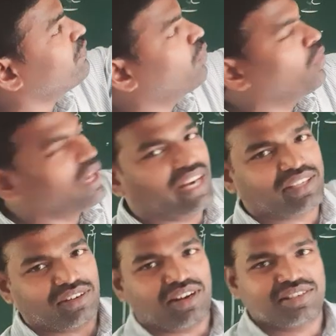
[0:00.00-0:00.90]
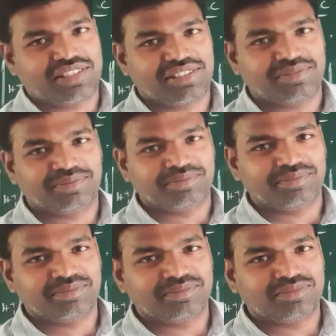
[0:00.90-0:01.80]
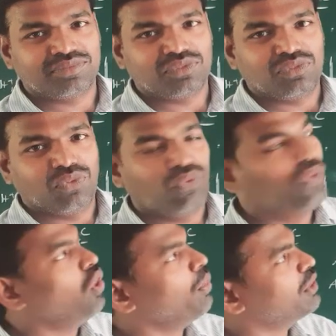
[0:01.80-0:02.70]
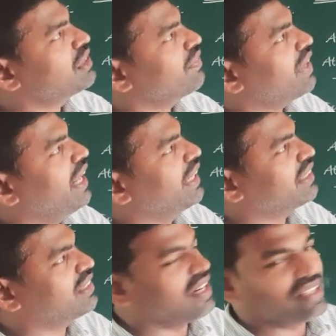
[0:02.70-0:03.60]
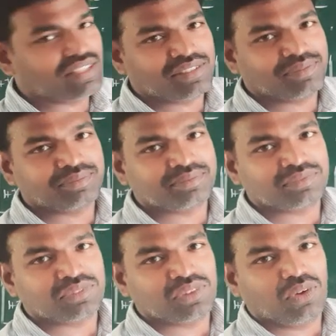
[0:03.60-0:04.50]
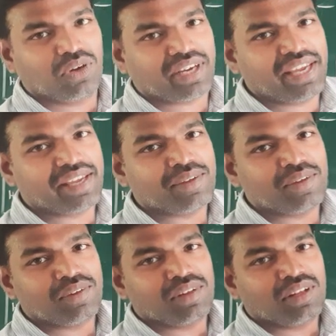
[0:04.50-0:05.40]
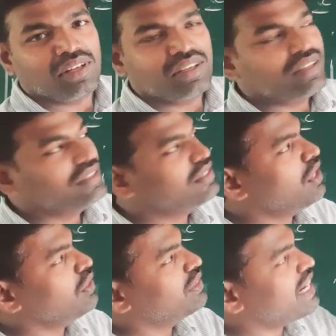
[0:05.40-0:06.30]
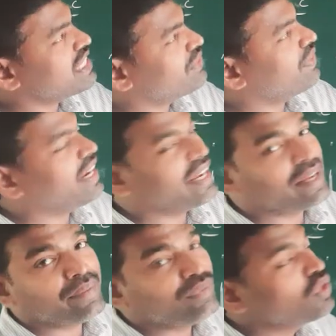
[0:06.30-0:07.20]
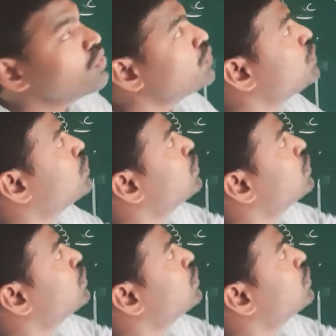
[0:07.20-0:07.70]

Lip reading: 4 electrons, 4 moles of electrons, okay. So that's why 2